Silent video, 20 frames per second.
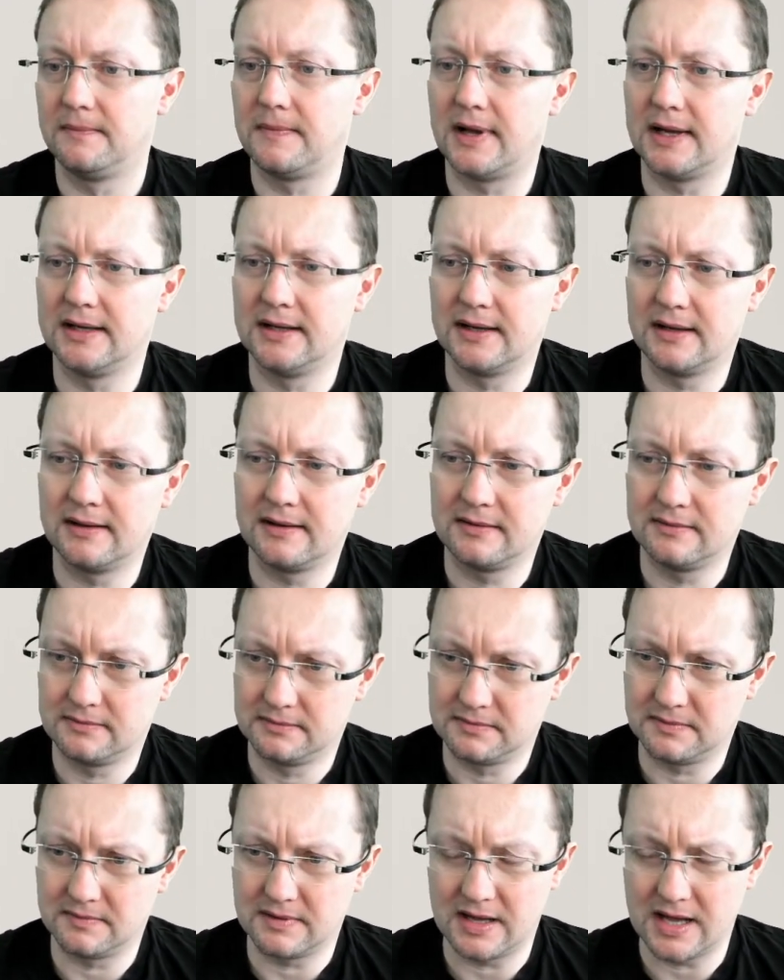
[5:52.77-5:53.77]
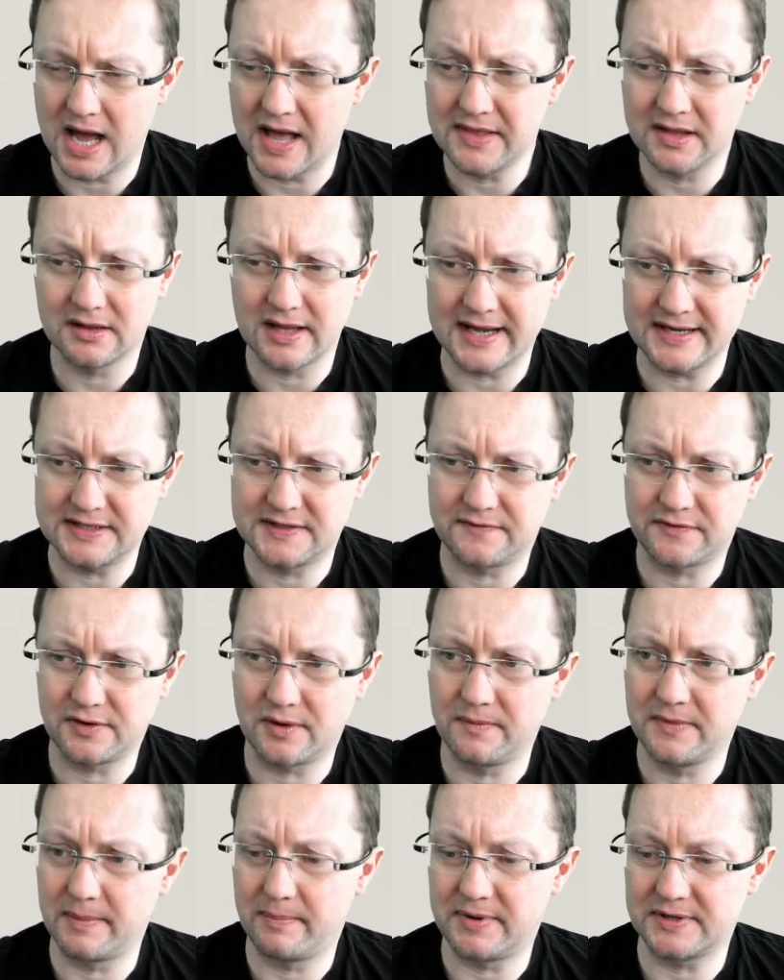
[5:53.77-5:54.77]
analyzed
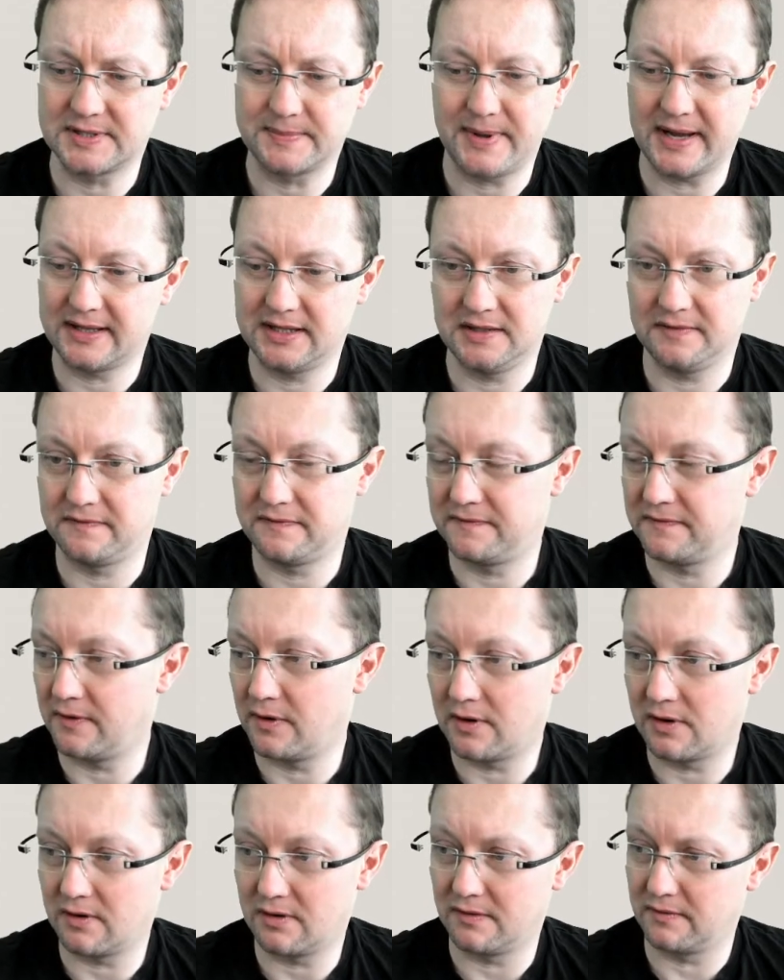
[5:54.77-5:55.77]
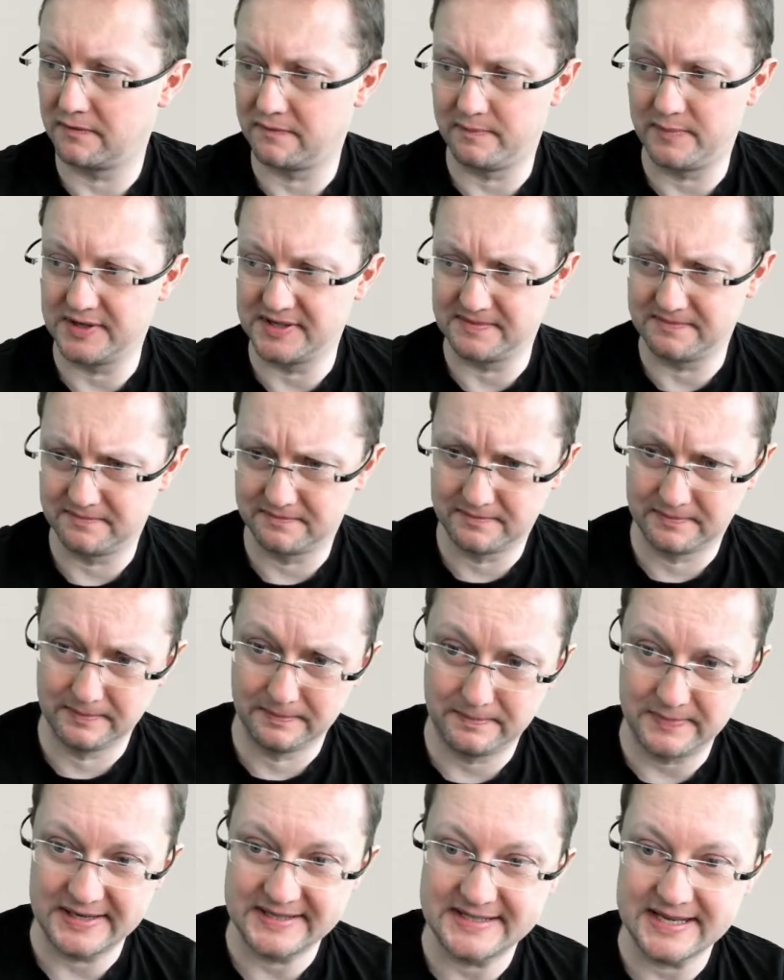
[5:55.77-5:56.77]
from the perspective of
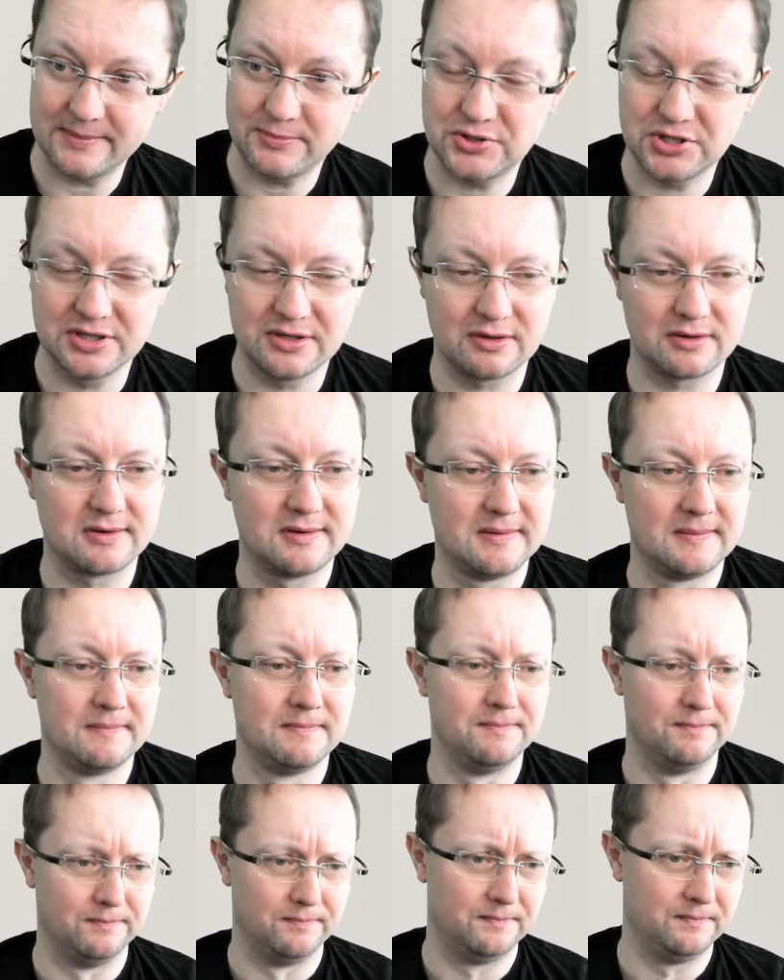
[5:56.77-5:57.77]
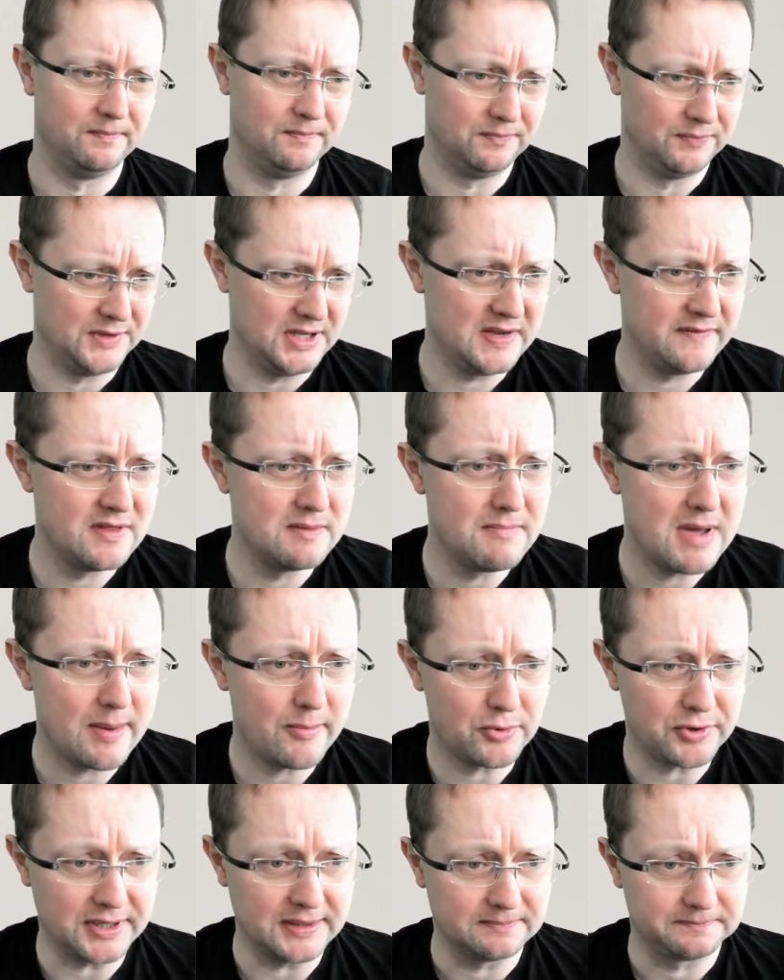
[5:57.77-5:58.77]
perception or even
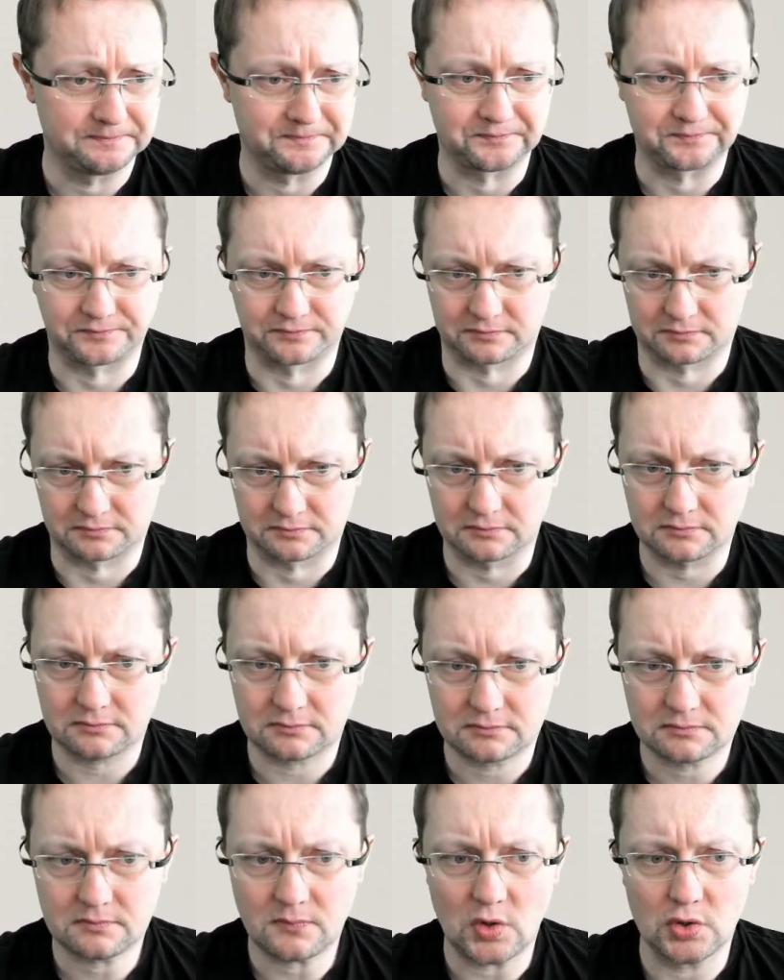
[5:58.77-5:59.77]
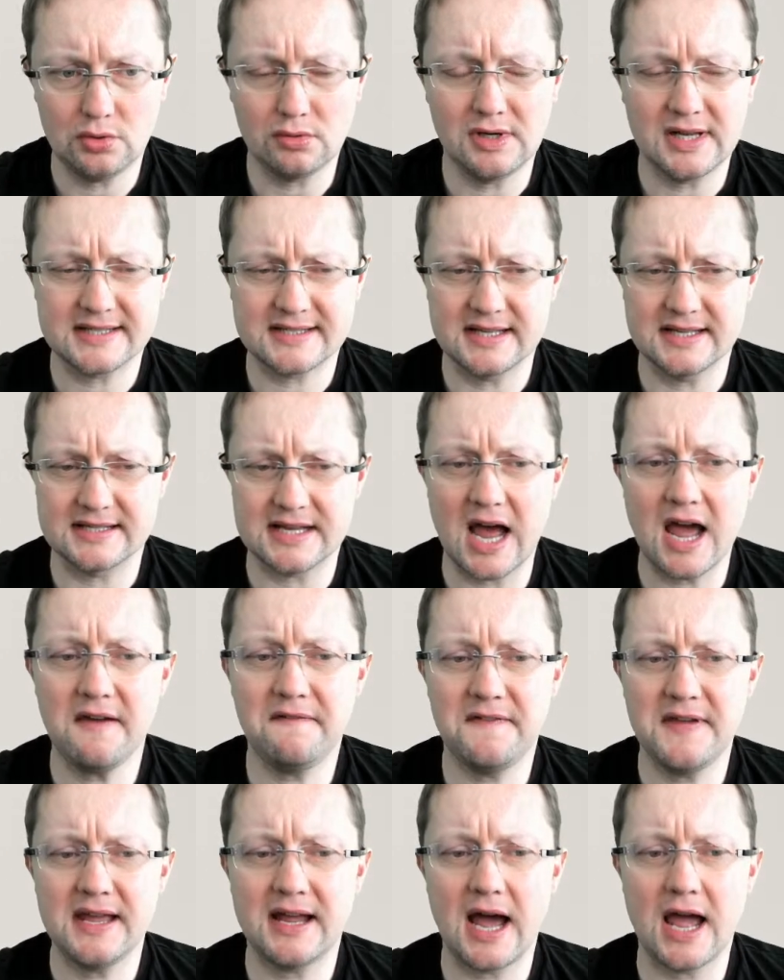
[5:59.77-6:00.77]
memory. Julia says, I
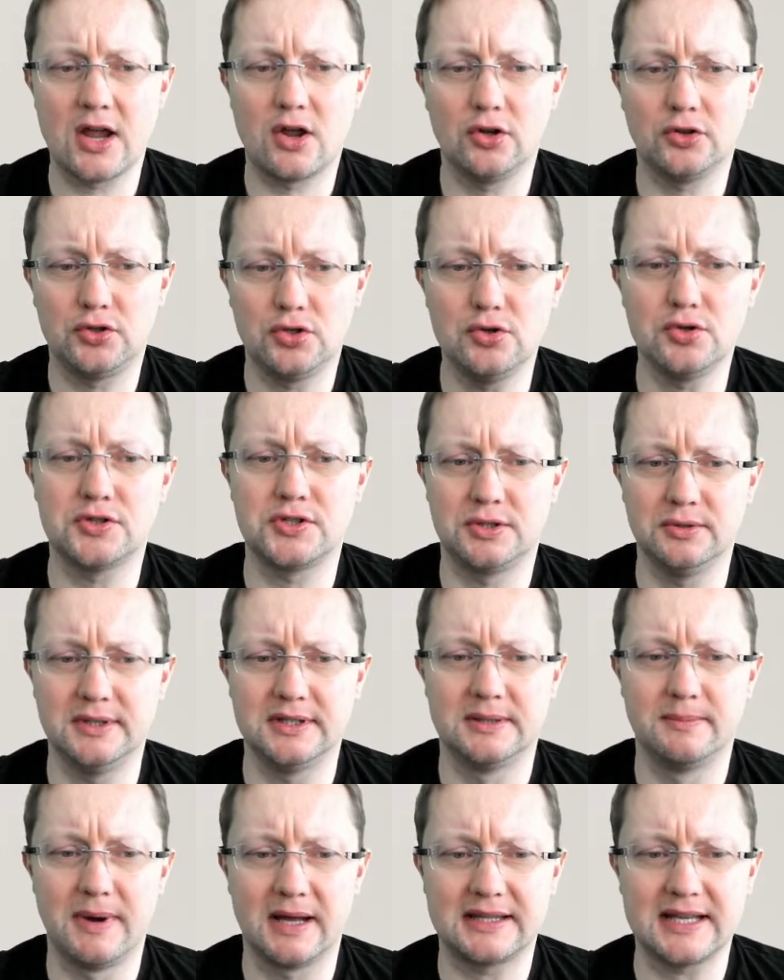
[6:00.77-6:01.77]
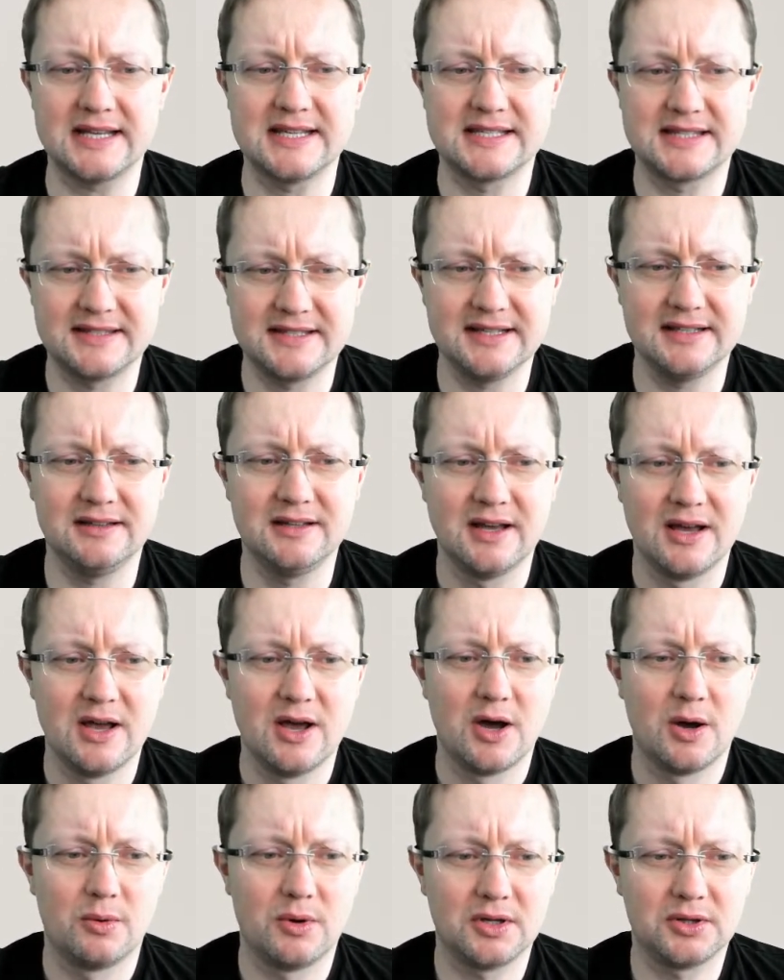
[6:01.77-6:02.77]
think I got used to it, but I still
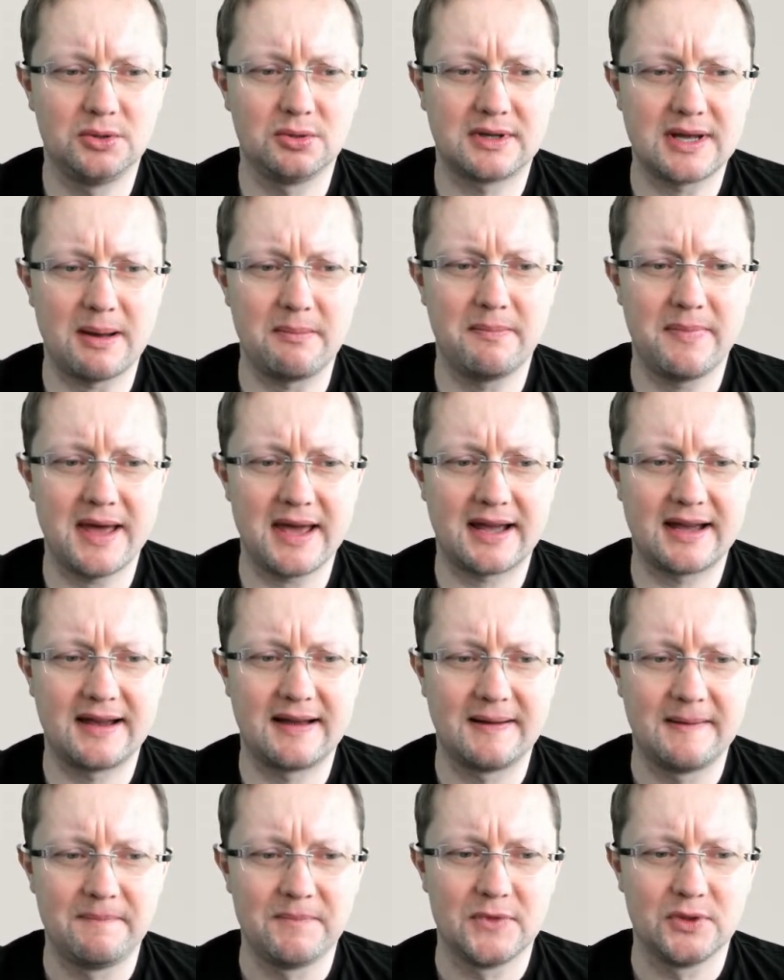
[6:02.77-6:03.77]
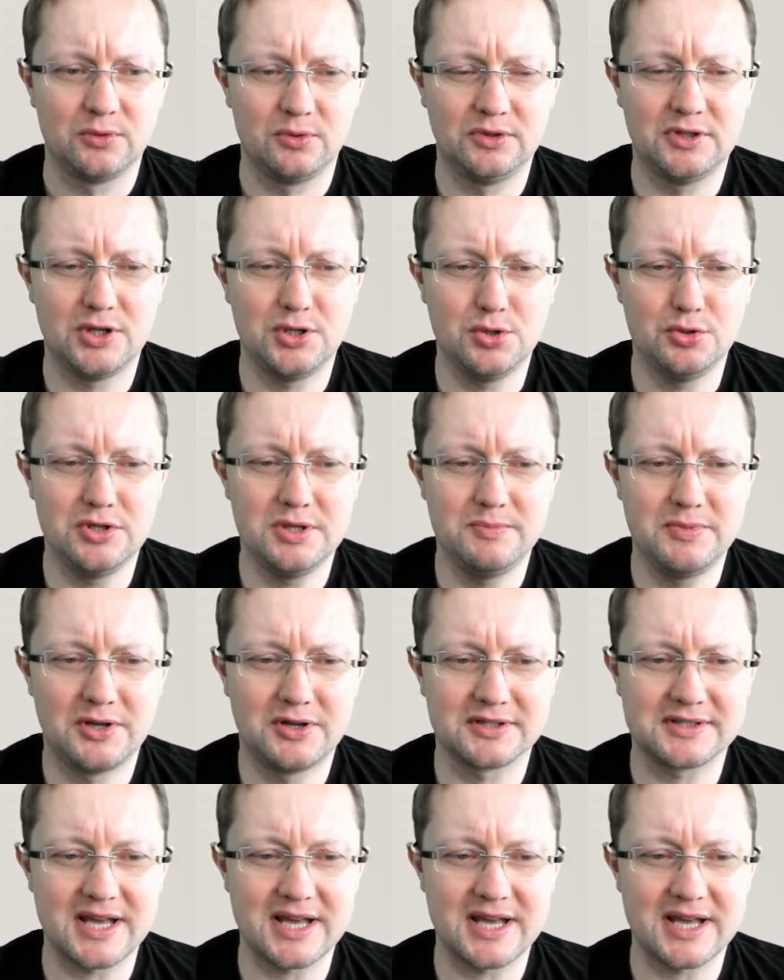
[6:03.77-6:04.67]
want to come back to the uni because